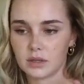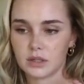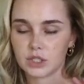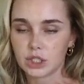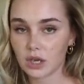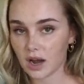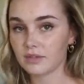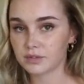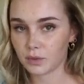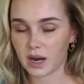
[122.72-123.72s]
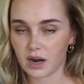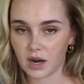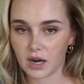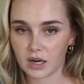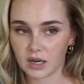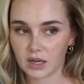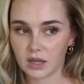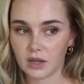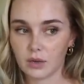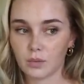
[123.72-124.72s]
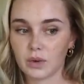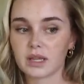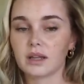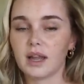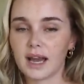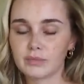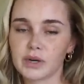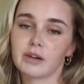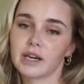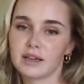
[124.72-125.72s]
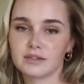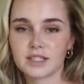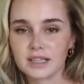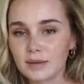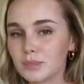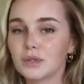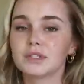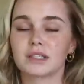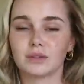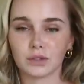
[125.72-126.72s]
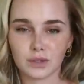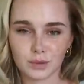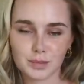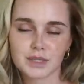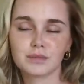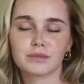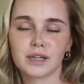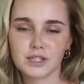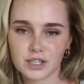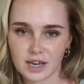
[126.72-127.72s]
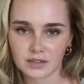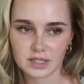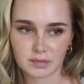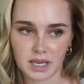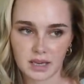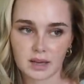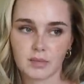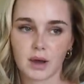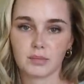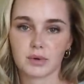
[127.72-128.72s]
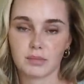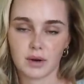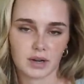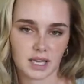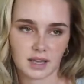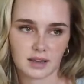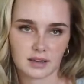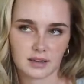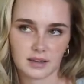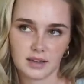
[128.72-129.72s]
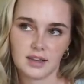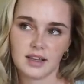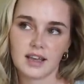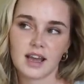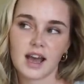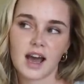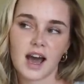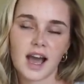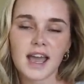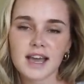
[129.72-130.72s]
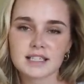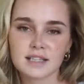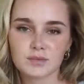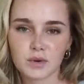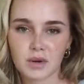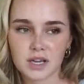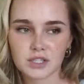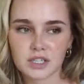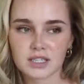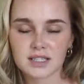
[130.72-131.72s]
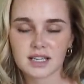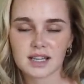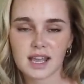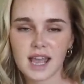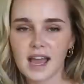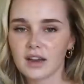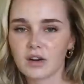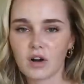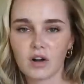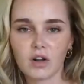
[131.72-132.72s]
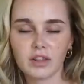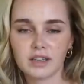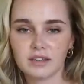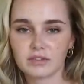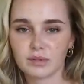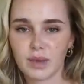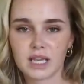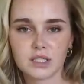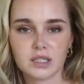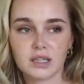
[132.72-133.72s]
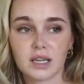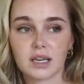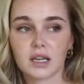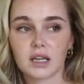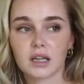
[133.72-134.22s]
software with a library of samples and loops reached out to me about promoting it. I asked them questions and they had all the information that